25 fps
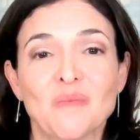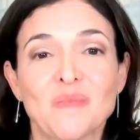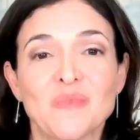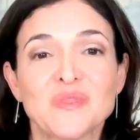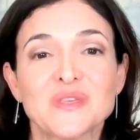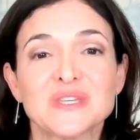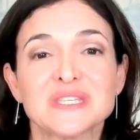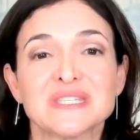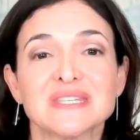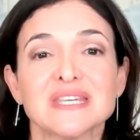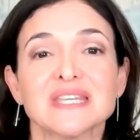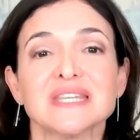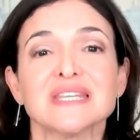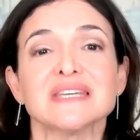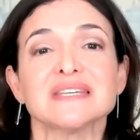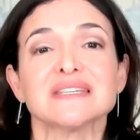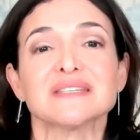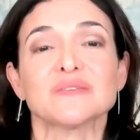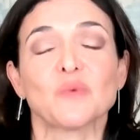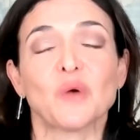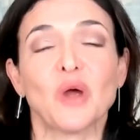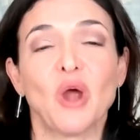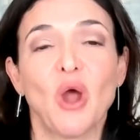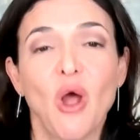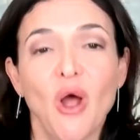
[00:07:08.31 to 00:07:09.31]
the cities
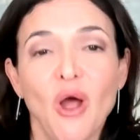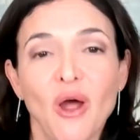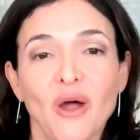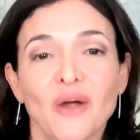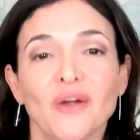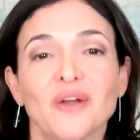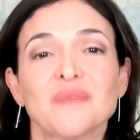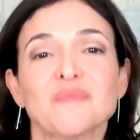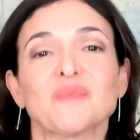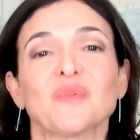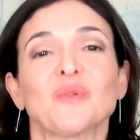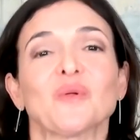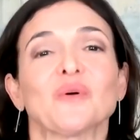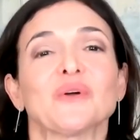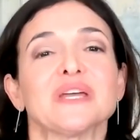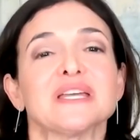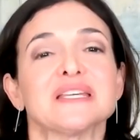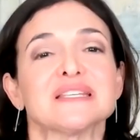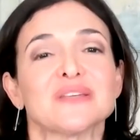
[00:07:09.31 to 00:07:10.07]
where our employees